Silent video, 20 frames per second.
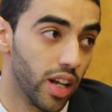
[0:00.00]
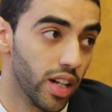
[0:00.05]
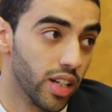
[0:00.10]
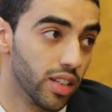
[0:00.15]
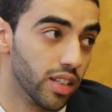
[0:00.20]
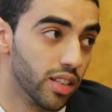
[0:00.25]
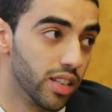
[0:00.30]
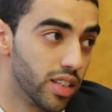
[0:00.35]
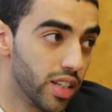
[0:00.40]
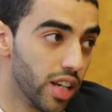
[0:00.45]

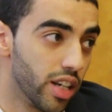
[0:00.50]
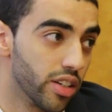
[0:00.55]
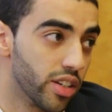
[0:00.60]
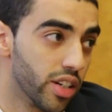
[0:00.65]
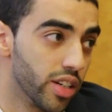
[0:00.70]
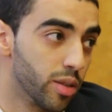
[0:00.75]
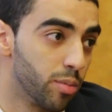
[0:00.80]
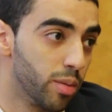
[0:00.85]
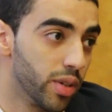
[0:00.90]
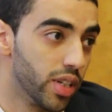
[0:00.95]
and
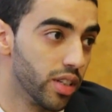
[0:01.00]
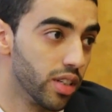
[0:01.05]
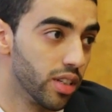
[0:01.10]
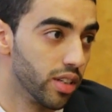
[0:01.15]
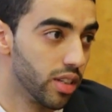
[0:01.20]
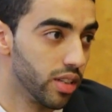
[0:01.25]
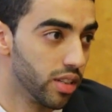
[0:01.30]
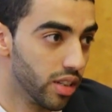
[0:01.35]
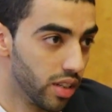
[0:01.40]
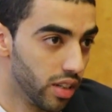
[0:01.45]
detention has been
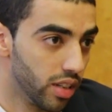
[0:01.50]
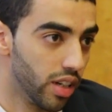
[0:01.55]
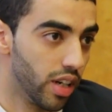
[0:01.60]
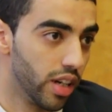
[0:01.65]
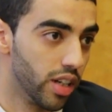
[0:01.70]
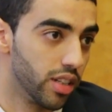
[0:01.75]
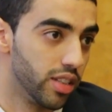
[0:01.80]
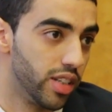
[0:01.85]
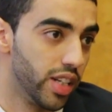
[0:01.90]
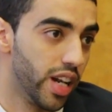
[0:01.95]

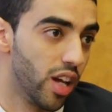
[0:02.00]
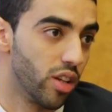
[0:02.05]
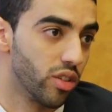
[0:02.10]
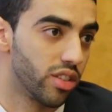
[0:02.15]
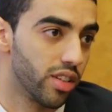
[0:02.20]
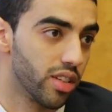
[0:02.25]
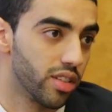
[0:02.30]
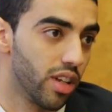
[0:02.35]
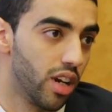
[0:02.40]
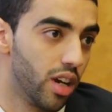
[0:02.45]

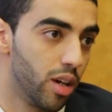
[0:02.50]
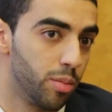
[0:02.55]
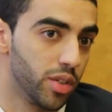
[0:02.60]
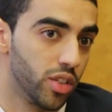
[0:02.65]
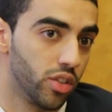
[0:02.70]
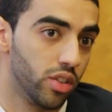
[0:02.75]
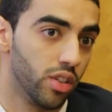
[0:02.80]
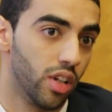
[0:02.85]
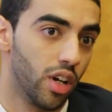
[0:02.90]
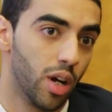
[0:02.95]
denounced as
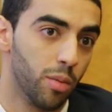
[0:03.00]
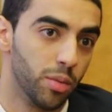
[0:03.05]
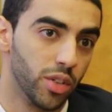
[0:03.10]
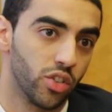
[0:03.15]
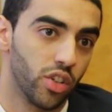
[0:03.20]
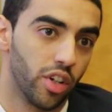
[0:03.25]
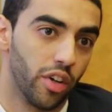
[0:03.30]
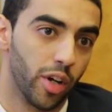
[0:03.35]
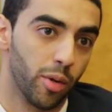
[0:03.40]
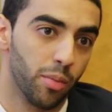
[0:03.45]

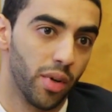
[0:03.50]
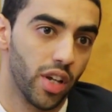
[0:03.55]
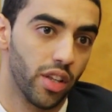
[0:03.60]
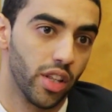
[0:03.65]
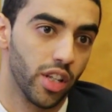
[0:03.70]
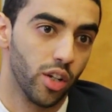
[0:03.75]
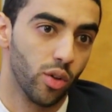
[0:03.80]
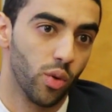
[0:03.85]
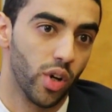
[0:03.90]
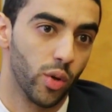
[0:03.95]
arbitrary by
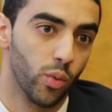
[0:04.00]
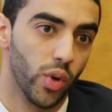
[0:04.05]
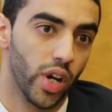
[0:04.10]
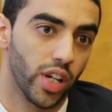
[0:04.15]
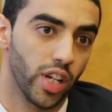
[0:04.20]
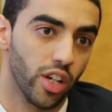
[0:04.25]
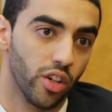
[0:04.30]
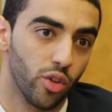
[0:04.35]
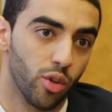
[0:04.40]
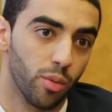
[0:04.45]
the UN
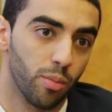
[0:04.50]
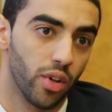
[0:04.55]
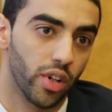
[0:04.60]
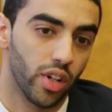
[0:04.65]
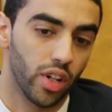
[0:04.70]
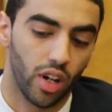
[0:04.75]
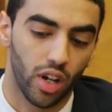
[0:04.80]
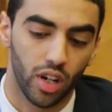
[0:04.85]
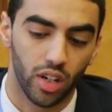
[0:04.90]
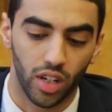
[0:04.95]
Working Group
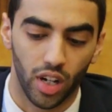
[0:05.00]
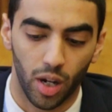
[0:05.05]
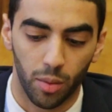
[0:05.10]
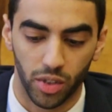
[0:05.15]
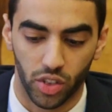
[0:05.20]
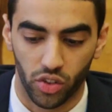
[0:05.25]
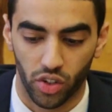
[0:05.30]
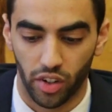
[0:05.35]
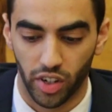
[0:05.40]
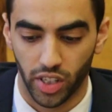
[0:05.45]
on
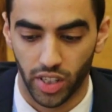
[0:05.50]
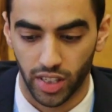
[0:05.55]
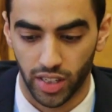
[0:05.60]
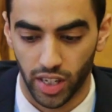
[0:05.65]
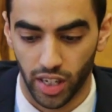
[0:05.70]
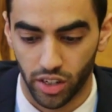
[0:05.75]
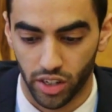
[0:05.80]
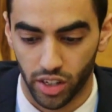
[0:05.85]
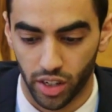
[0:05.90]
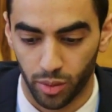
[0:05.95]
Arbitrary
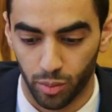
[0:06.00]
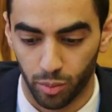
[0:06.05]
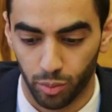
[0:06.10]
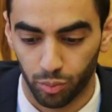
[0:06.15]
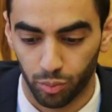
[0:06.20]
Detention.